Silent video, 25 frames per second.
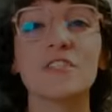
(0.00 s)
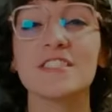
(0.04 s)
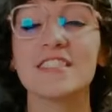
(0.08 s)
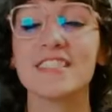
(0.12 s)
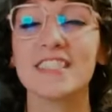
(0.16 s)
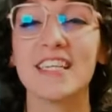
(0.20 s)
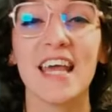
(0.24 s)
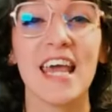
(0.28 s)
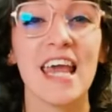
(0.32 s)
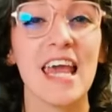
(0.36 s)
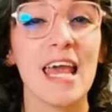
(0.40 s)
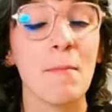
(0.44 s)

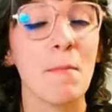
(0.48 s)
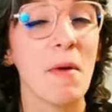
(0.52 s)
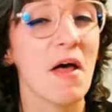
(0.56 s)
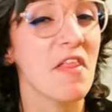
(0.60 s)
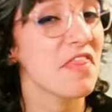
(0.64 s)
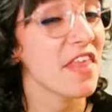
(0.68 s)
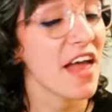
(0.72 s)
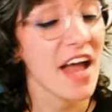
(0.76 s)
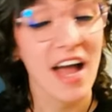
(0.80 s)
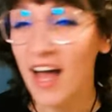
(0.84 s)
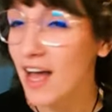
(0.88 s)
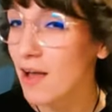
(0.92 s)
first game
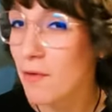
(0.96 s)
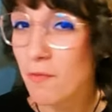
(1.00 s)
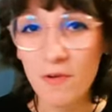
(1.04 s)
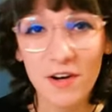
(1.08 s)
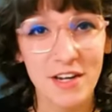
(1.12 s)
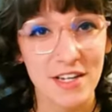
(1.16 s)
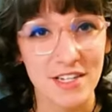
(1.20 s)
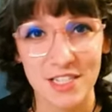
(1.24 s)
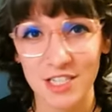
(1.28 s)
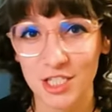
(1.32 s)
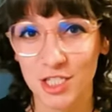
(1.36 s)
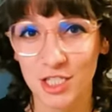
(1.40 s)
that I
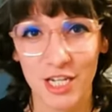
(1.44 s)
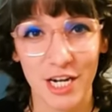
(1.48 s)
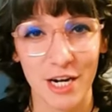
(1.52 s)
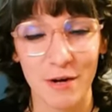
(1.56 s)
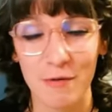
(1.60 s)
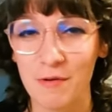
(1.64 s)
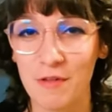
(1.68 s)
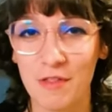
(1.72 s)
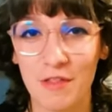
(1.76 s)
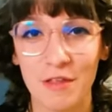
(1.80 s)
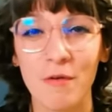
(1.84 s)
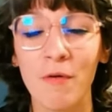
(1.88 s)
wanted to share
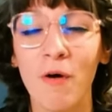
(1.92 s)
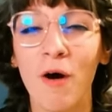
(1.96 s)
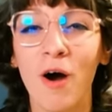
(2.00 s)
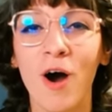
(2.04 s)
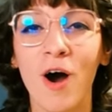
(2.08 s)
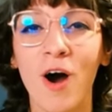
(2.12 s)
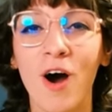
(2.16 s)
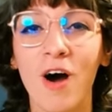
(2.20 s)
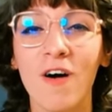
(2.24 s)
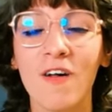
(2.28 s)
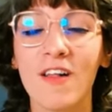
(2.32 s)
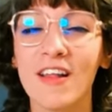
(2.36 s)
with you
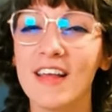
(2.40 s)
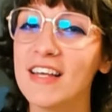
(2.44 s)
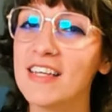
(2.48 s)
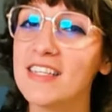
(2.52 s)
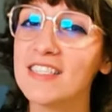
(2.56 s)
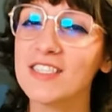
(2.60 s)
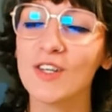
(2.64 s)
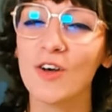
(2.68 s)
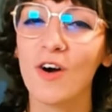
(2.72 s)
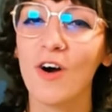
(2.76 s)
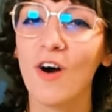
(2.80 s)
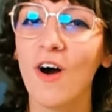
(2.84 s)
all
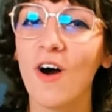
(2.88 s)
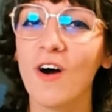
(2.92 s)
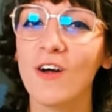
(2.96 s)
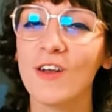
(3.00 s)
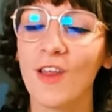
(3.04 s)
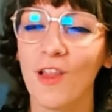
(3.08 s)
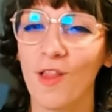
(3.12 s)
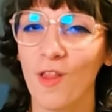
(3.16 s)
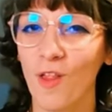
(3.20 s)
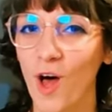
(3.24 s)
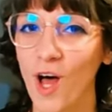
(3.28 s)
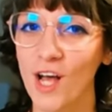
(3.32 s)
is
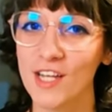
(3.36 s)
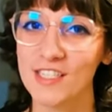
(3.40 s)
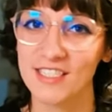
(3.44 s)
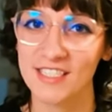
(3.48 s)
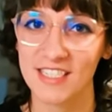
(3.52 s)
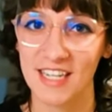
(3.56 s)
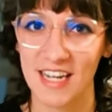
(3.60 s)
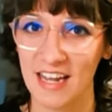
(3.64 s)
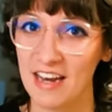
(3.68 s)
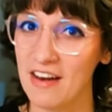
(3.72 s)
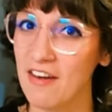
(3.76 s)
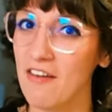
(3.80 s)
called Lost
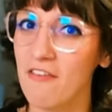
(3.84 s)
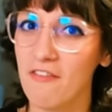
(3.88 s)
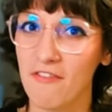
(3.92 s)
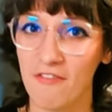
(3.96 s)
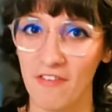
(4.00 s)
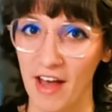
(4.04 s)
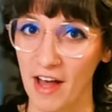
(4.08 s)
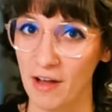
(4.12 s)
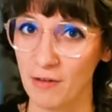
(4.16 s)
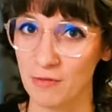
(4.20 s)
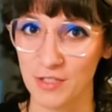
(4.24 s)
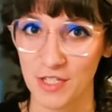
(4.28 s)
and
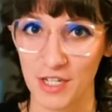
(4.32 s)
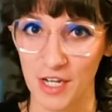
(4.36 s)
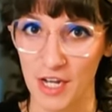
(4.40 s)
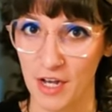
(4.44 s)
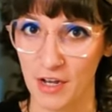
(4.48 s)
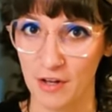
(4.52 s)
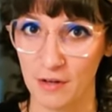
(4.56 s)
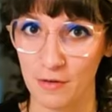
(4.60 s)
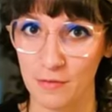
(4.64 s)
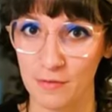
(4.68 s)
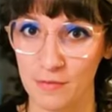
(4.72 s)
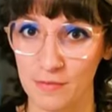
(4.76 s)
Found
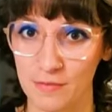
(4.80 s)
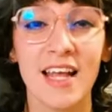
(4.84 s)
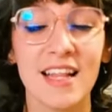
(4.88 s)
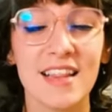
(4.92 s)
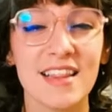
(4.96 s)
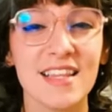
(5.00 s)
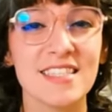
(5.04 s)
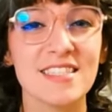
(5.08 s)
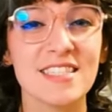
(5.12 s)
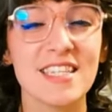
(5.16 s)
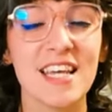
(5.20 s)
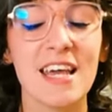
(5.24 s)
Co.
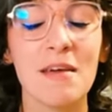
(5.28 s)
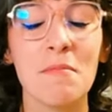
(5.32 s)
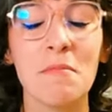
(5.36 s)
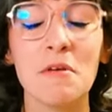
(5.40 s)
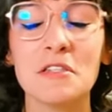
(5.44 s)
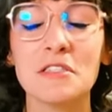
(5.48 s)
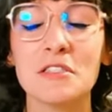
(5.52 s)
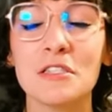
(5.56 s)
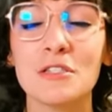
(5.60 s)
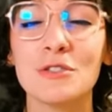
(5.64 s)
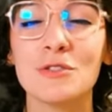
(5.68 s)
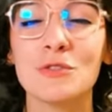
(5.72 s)
This game
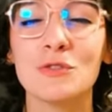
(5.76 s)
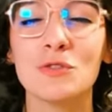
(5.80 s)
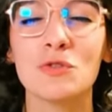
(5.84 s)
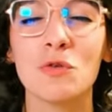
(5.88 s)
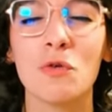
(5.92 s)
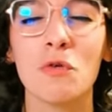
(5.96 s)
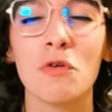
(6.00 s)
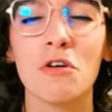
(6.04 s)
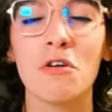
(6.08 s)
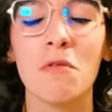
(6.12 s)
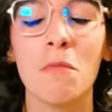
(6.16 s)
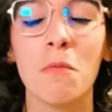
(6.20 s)
is
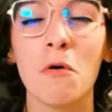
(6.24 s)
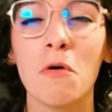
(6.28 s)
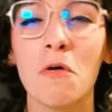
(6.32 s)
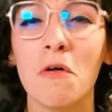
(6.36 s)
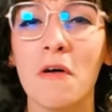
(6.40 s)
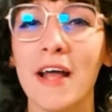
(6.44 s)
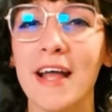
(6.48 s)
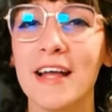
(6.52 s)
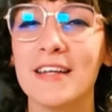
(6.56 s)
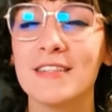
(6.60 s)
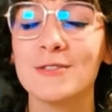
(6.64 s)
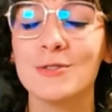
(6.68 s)
adorable
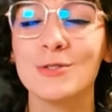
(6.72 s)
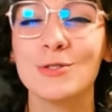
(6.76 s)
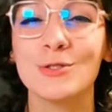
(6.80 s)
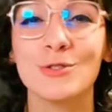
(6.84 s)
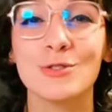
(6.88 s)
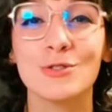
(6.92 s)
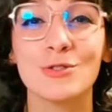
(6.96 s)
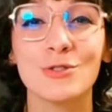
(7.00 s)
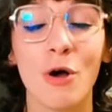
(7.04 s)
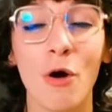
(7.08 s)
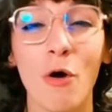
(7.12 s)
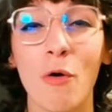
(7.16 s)
and
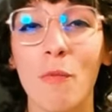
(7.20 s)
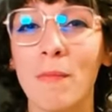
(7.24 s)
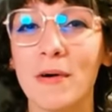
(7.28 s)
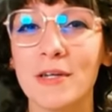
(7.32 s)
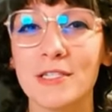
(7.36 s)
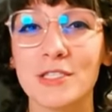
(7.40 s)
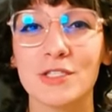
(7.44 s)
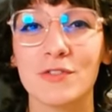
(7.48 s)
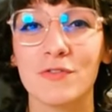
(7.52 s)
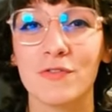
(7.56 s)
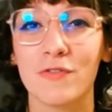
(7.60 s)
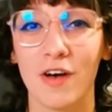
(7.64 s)
so
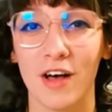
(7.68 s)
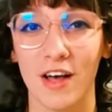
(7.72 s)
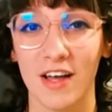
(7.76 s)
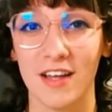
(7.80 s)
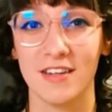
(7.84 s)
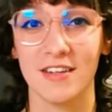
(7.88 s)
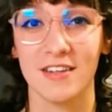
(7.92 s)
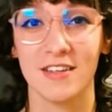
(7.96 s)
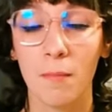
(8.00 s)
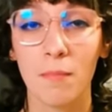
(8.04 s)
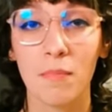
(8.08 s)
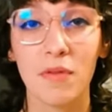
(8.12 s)
much
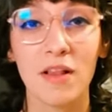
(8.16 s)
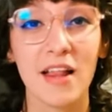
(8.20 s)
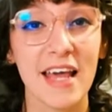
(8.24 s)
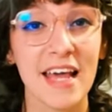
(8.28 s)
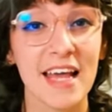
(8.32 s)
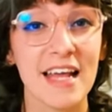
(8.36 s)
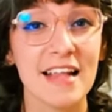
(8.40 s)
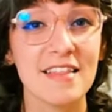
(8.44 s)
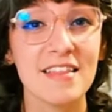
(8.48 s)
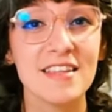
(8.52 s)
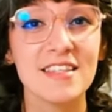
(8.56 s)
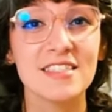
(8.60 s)
fun.
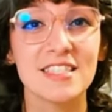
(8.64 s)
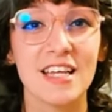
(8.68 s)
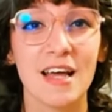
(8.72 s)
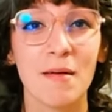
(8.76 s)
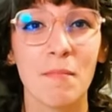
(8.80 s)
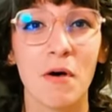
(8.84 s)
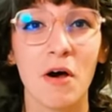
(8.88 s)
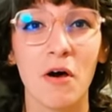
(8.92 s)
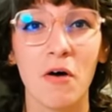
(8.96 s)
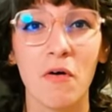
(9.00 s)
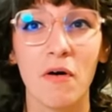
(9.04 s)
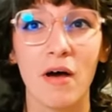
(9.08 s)
Playing the
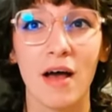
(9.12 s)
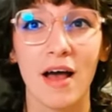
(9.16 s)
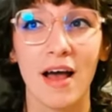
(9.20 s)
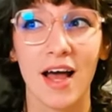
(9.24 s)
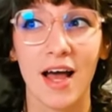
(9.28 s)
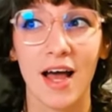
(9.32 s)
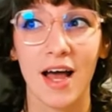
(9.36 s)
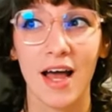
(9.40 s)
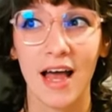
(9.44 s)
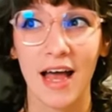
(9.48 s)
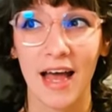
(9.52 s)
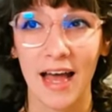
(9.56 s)
demo
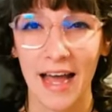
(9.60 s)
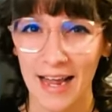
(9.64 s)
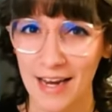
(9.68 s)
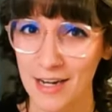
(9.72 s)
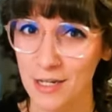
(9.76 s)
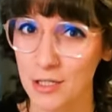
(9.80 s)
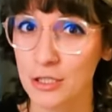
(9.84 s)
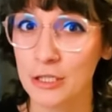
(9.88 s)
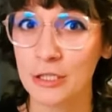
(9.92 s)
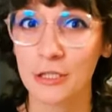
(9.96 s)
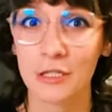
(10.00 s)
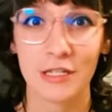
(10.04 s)

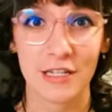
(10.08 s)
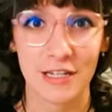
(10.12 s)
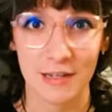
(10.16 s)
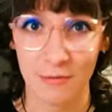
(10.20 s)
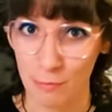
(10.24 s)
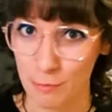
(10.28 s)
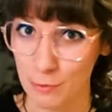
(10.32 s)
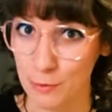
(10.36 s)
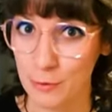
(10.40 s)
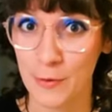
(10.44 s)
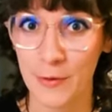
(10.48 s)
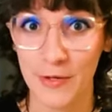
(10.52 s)
actually
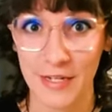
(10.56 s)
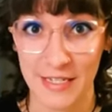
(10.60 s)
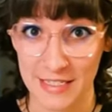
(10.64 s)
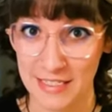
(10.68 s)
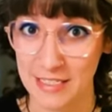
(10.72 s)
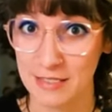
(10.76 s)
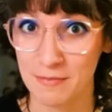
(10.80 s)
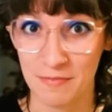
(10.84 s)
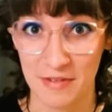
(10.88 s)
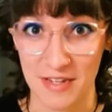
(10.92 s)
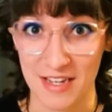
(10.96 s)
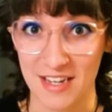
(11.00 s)

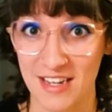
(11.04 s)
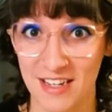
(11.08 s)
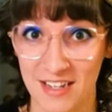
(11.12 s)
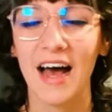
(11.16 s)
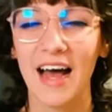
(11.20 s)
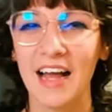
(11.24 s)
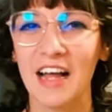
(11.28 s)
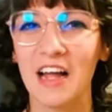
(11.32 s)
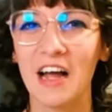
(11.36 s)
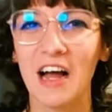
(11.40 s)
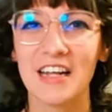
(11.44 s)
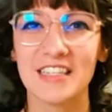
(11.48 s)
ruined me.
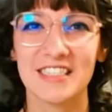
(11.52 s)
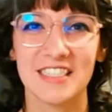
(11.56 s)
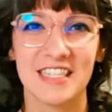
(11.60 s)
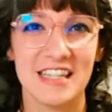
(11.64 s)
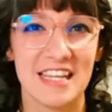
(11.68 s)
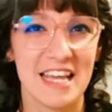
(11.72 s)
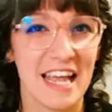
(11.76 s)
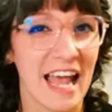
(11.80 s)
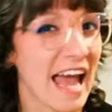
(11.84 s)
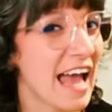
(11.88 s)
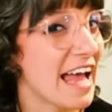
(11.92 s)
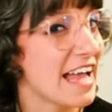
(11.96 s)
I got to
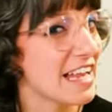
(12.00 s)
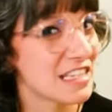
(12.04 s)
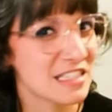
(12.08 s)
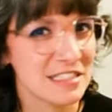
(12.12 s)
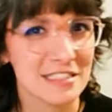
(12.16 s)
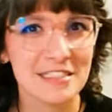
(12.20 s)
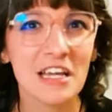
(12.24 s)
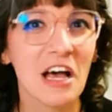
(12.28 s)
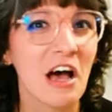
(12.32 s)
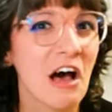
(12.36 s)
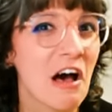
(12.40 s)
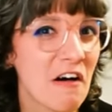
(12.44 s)
the
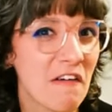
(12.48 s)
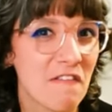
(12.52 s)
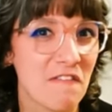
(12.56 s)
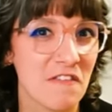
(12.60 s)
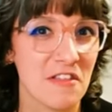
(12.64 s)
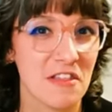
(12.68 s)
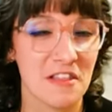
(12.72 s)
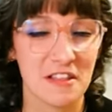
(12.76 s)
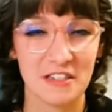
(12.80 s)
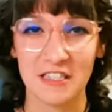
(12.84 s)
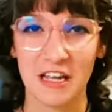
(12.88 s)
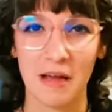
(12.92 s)
end
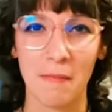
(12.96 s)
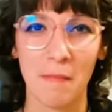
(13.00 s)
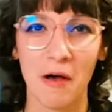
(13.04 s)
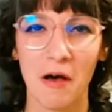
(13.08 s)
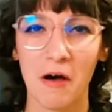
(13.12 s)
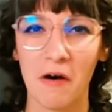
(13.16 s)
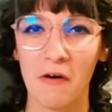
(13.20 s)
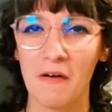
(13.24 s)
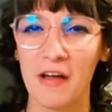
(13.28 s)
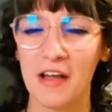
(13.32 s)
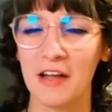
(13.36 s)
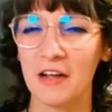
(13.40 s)
of the
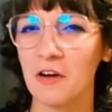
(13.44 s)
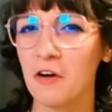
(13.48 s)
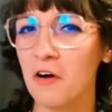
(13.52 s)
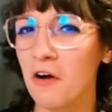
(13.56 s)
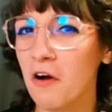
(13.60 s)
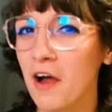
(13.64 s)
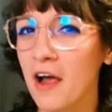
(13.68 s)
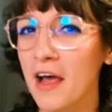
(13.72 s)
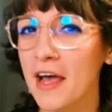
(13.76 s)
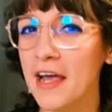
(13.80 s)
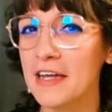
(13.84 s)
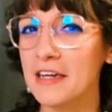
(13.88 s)
demo and
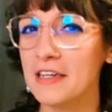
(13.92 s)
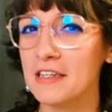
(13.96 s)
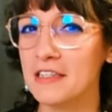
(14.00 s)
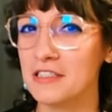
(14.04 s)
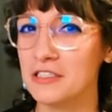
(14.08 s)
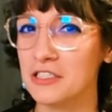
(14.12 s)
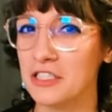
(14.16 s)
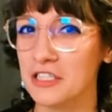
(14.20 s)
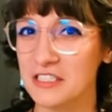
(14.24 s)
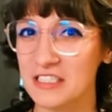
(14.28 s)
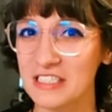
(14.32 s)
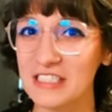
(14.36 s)
cried
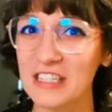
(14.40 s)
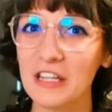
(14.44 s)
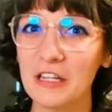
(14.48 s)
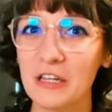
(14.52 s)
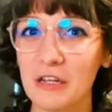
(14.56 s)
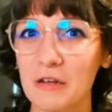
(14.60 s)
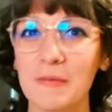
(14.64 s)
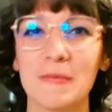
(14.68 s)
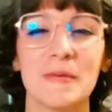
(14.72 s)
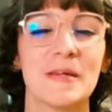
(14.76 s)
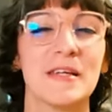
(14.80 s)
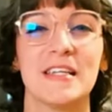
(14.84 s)
just a
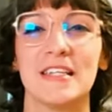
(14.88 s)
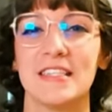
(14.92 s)
little bit